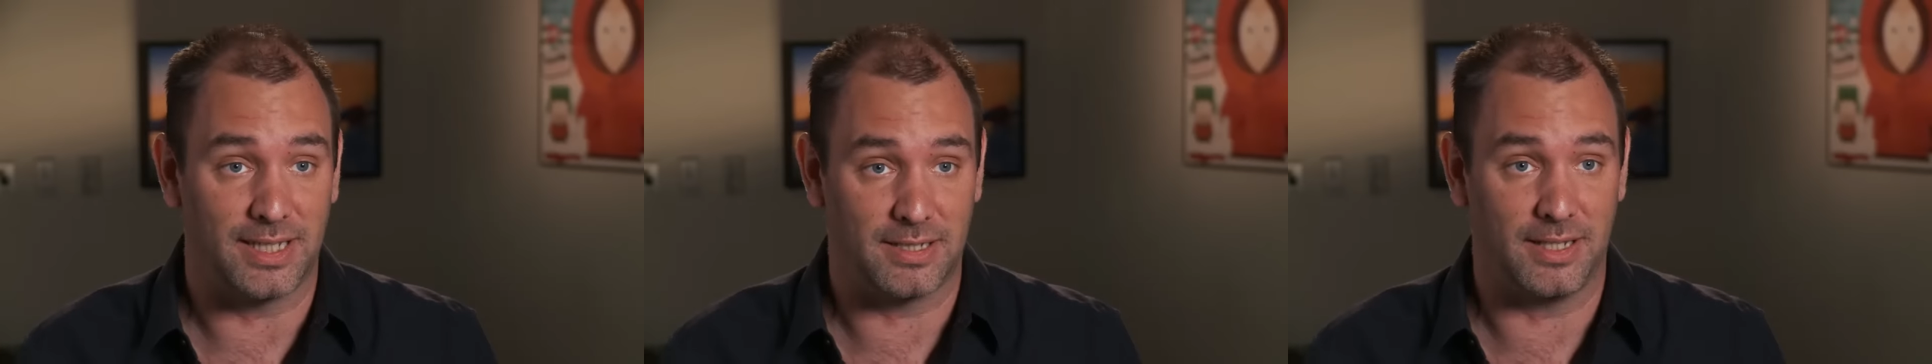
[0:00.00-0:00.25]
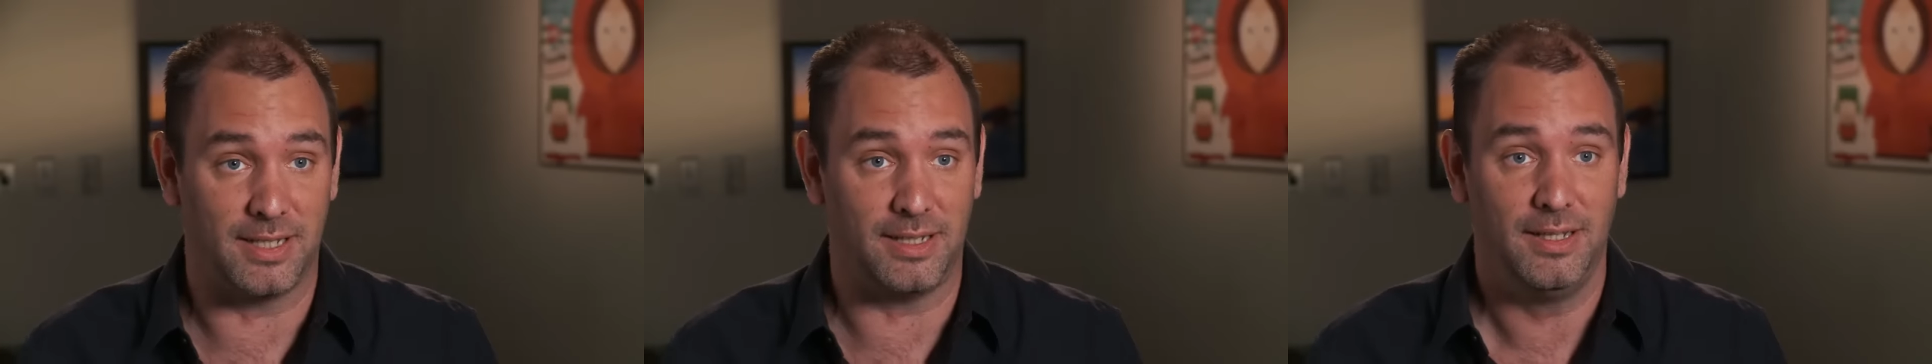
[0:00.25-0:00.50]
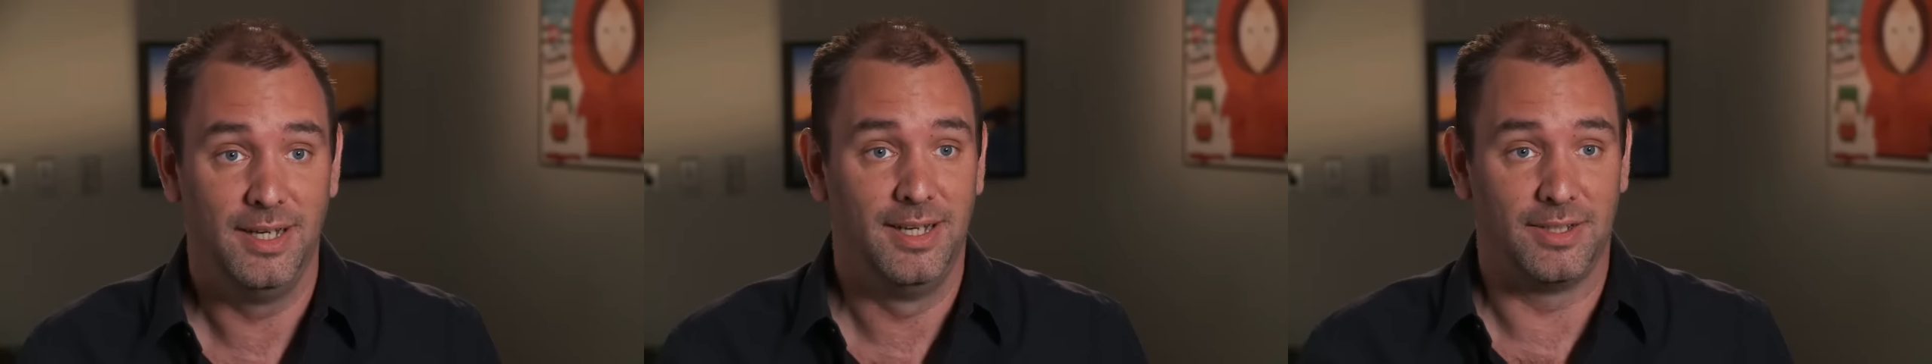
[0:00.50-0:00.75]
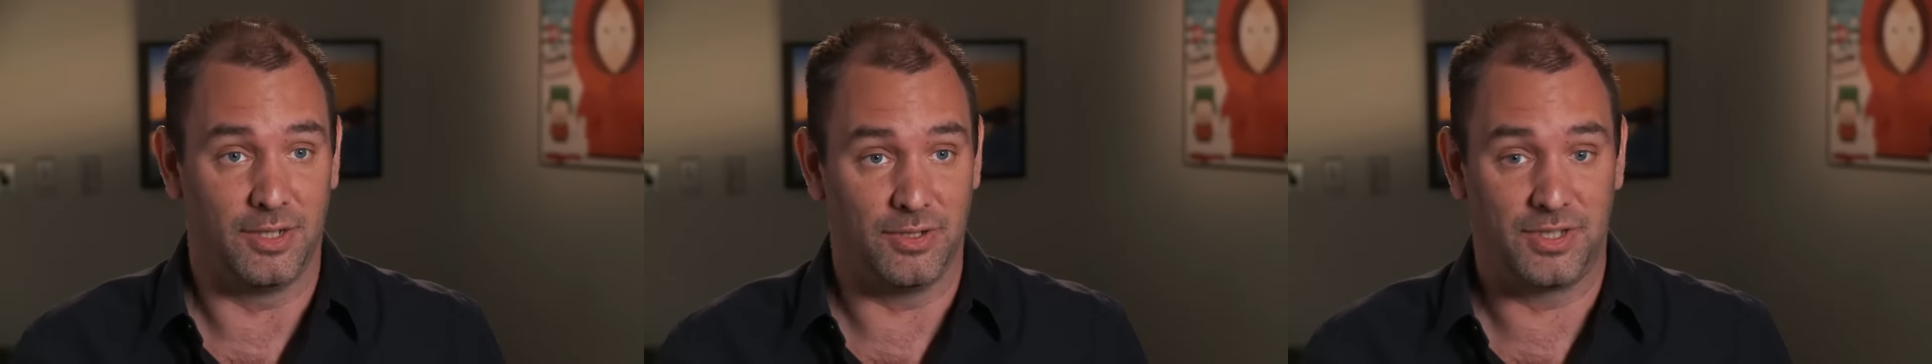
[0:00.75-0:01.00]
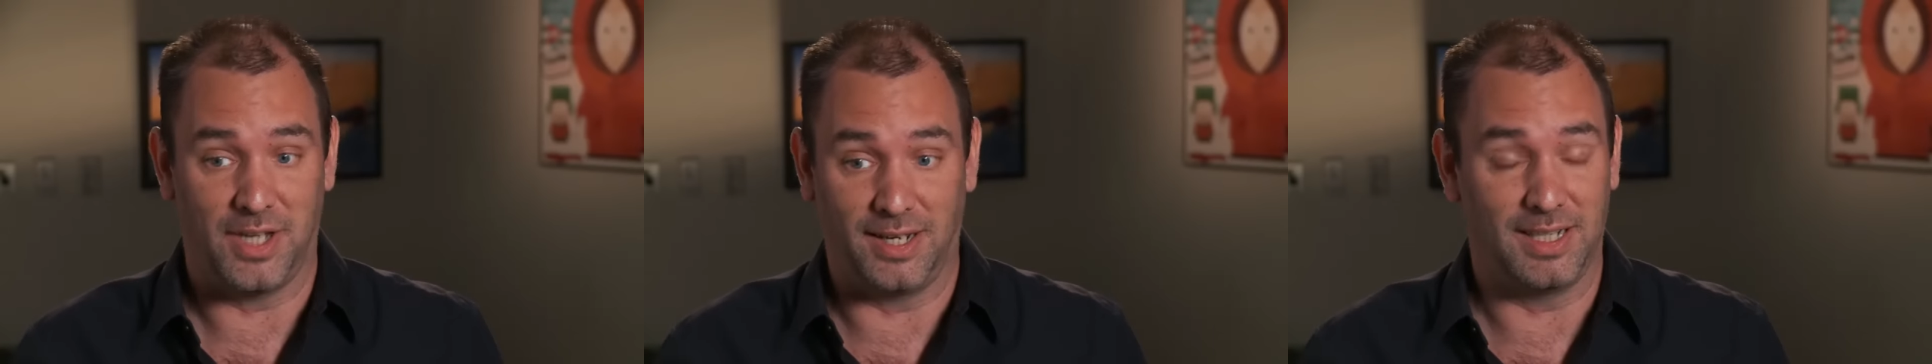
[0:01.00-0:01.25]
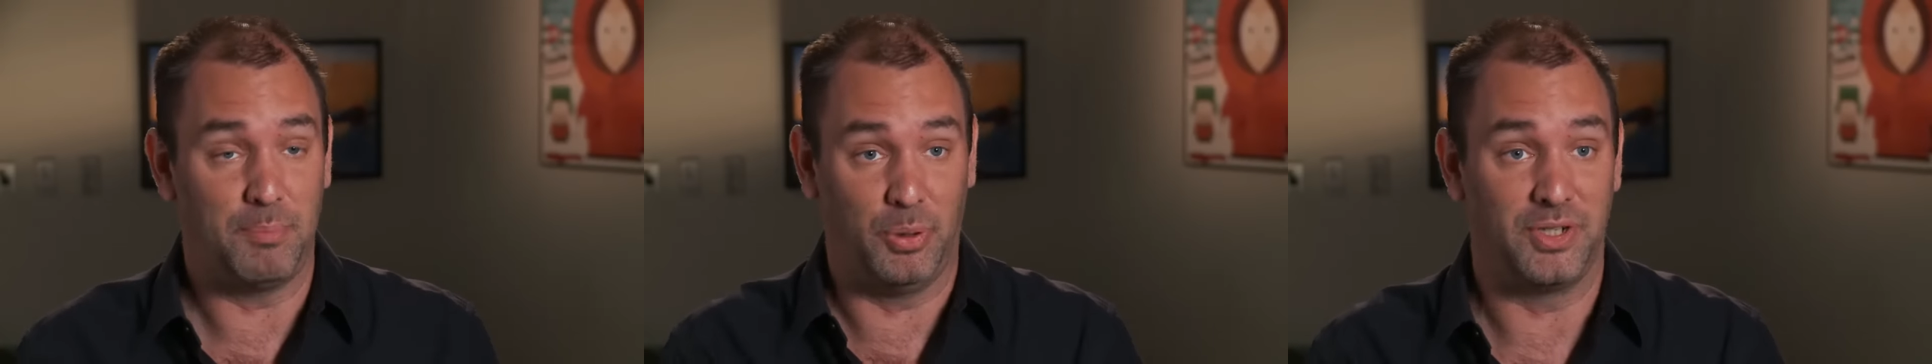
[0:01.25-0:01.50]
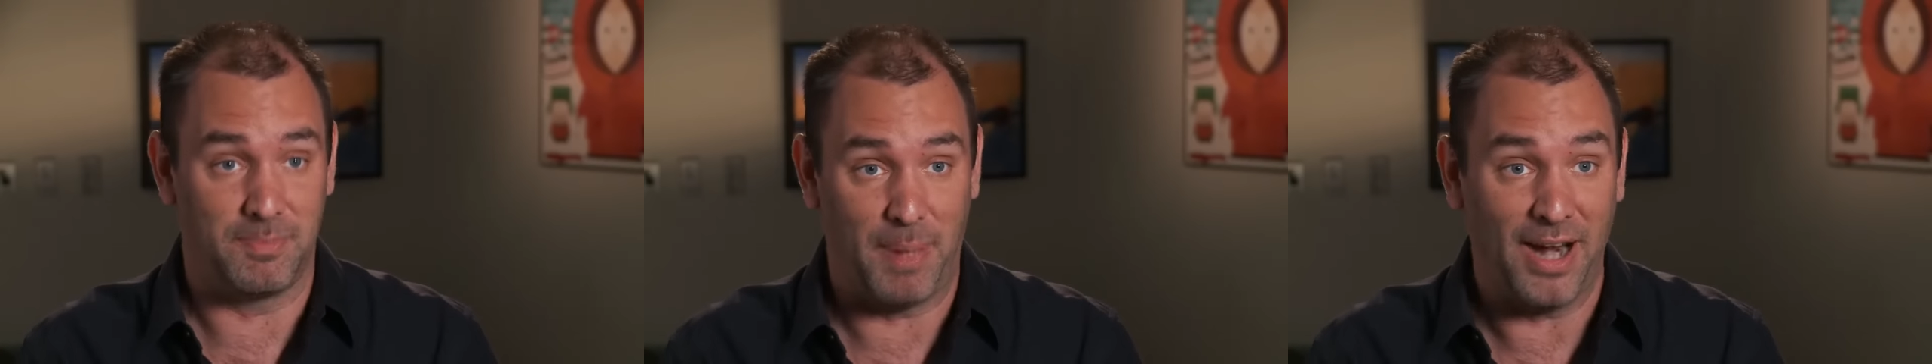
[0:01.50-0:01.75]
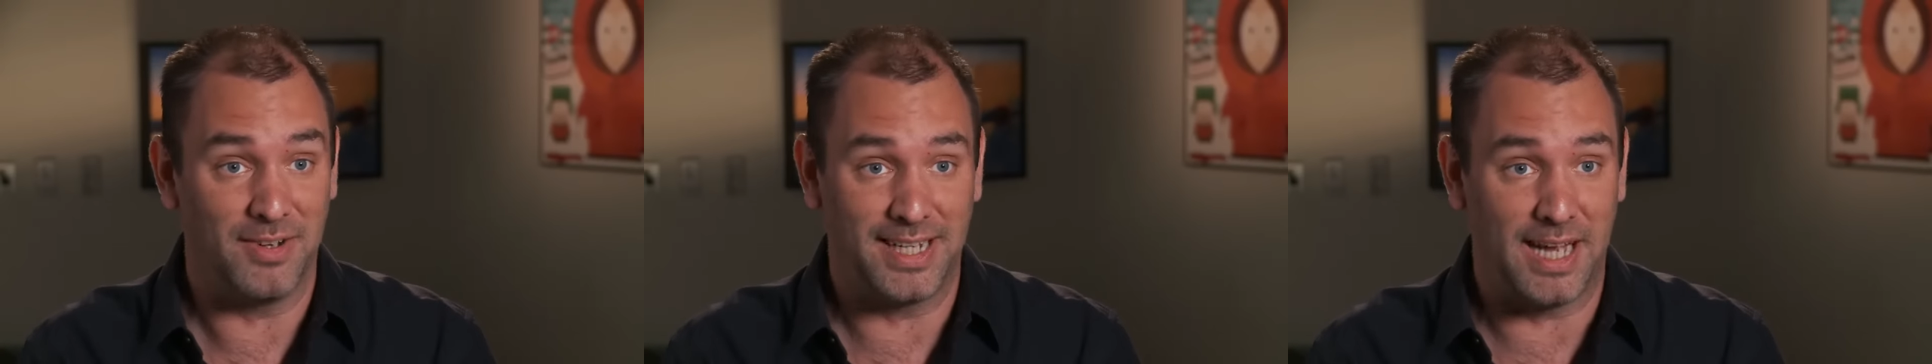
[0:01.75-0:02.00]
City that are suddenly
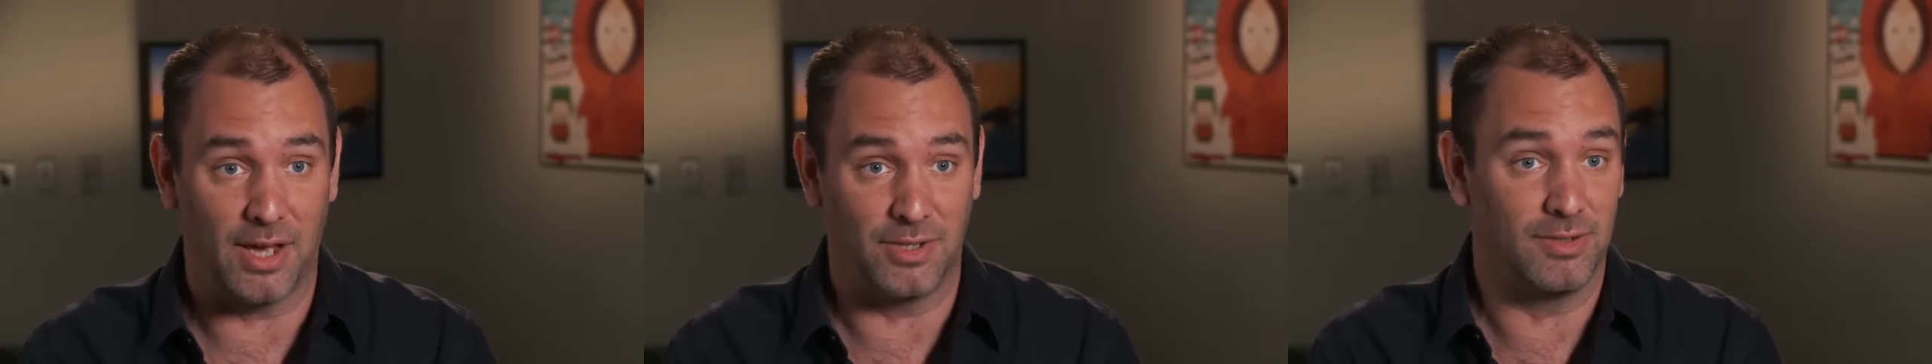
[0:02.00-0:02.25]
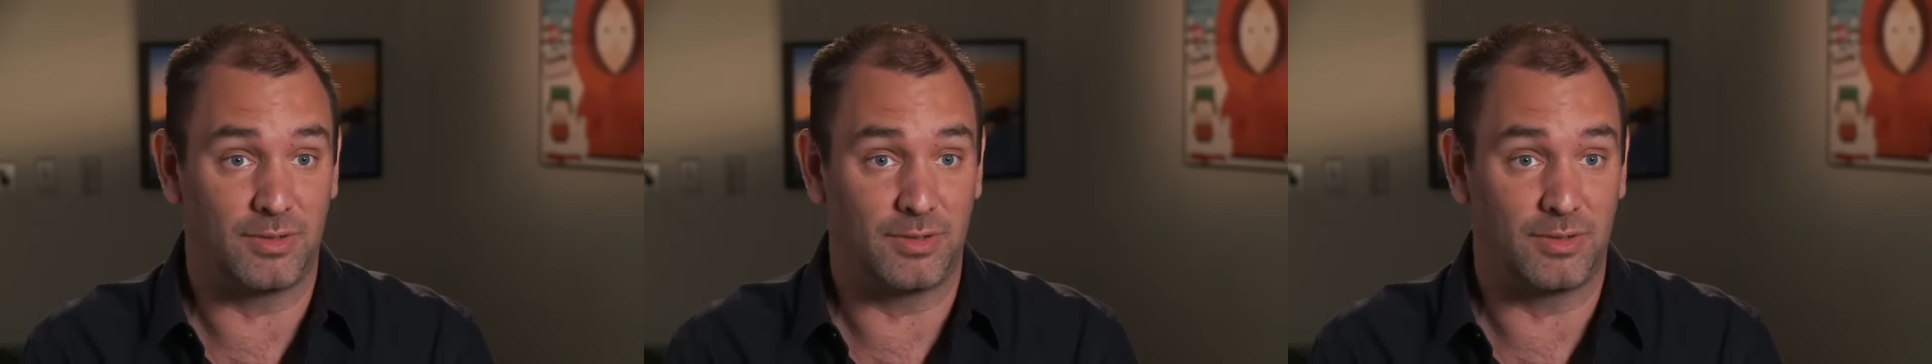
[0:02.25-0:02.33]
paired together,